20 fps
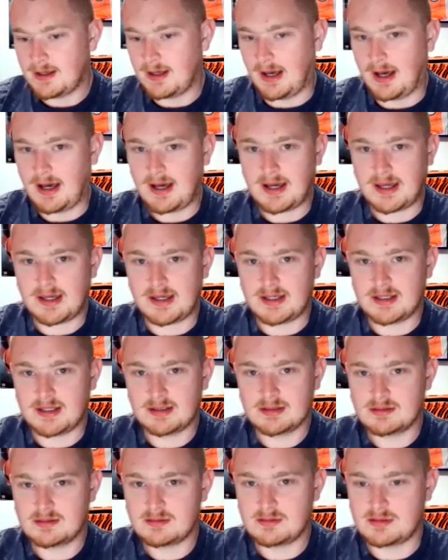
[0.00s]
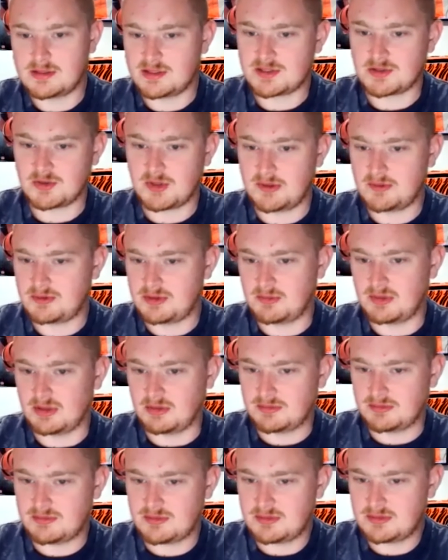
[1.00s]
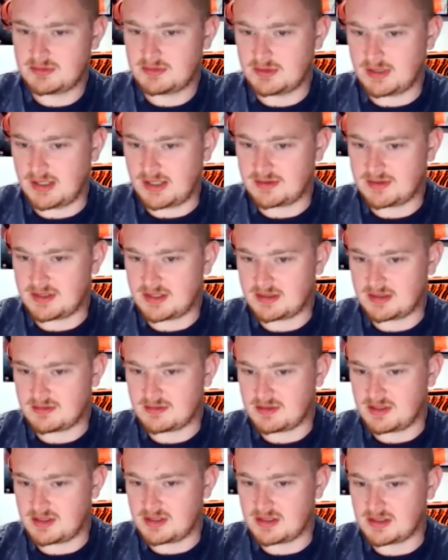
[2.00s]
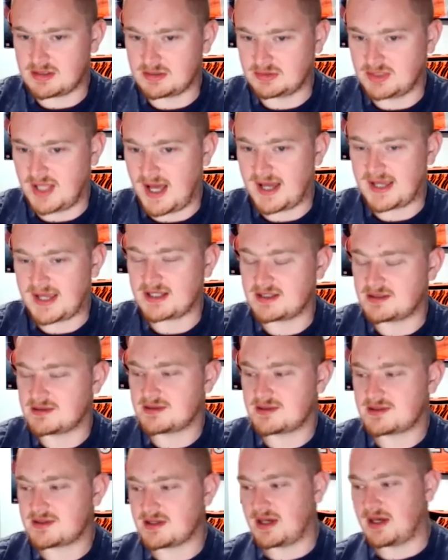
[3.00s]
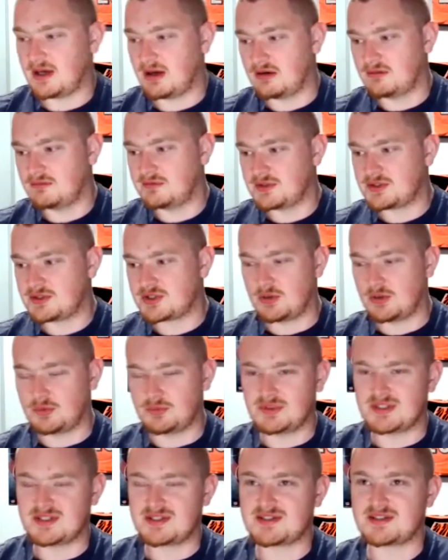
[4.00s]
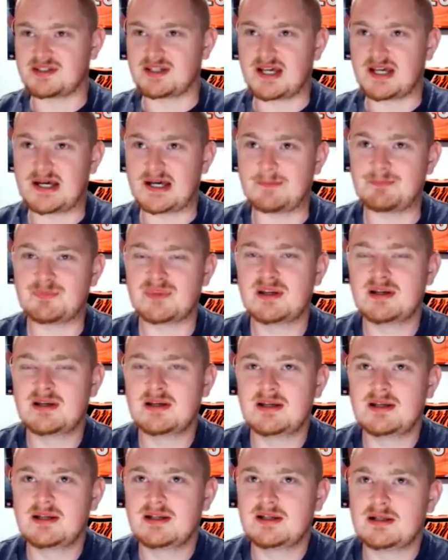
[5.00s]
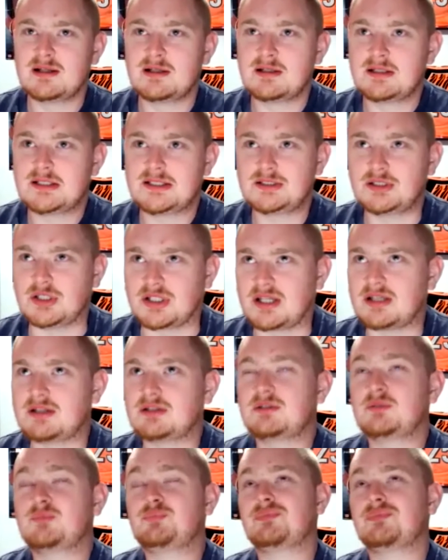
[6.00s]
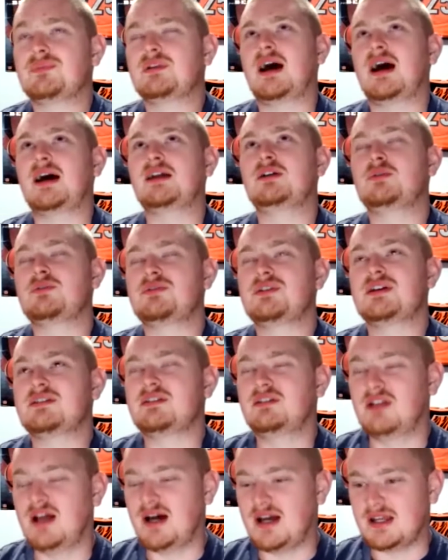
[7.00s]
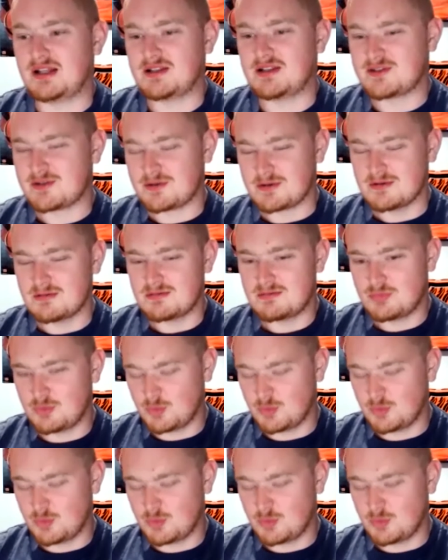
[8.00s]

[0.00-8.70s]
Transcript: I disagree with you both. I think the Lions have shown this. Look, I don't think the Lions are.